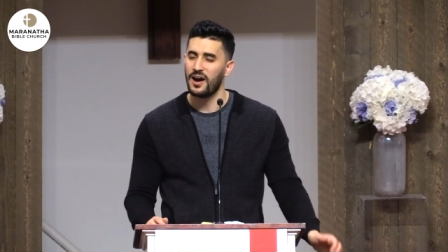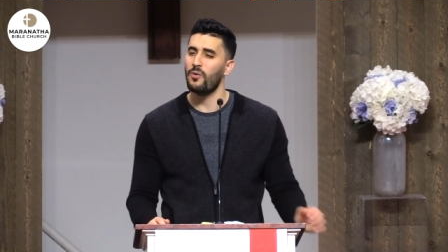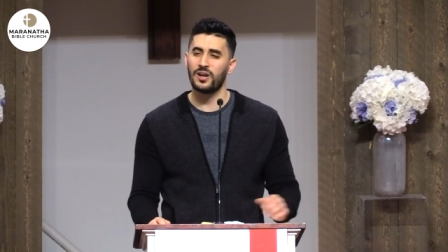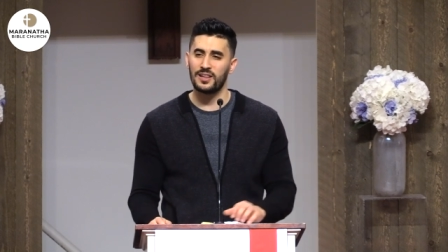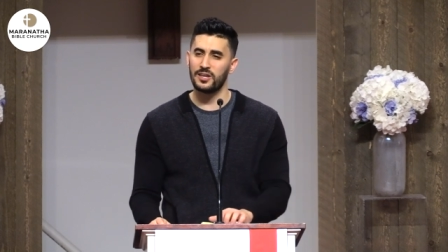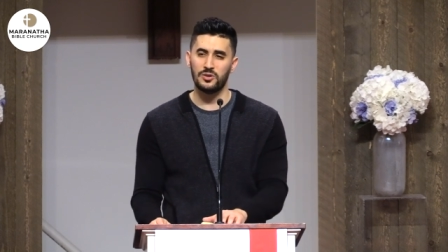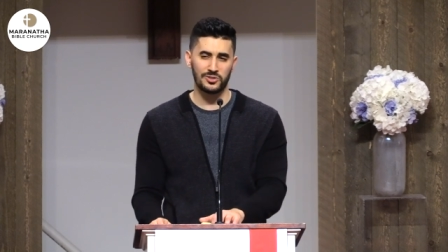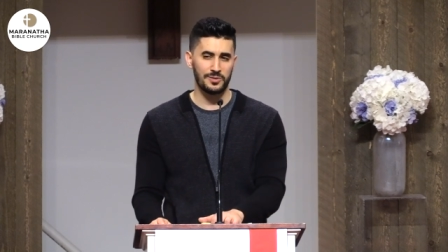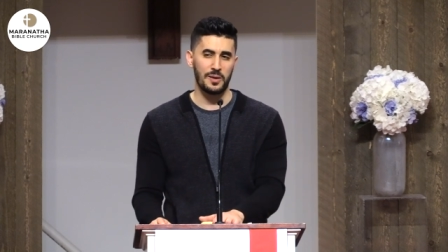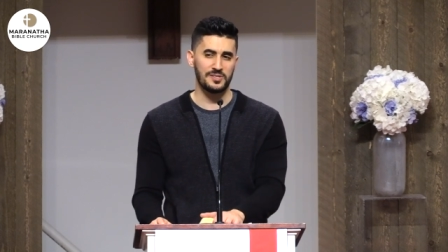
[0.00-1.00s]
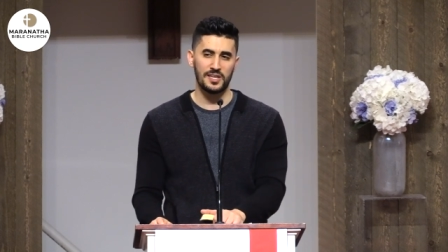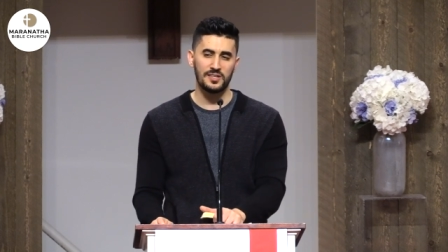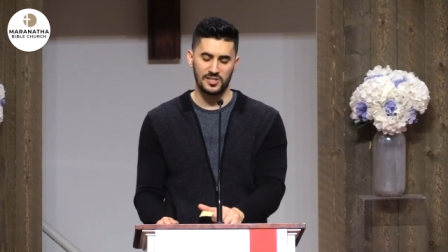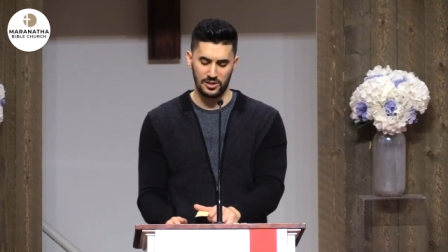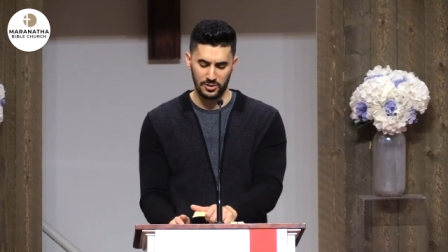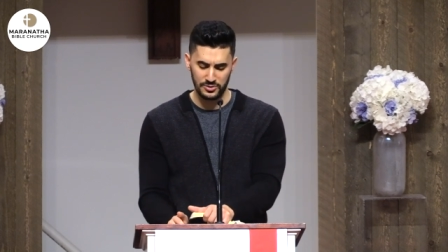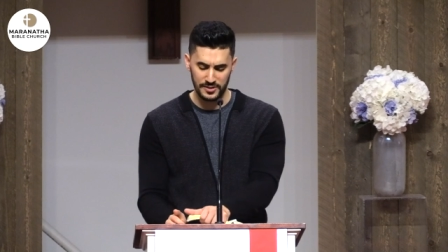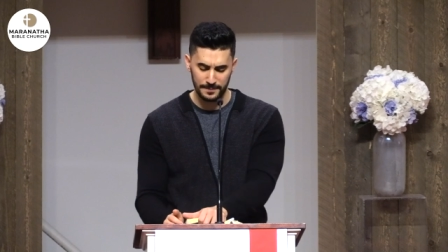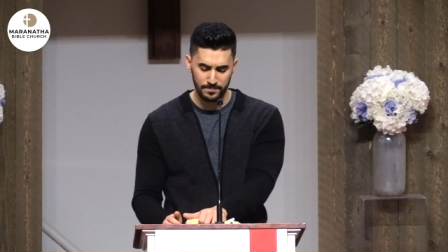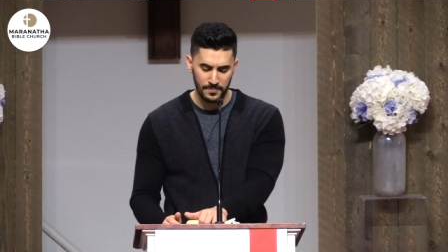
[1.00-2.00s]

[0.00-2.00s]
I want to let you know something. I'm saying this in closing.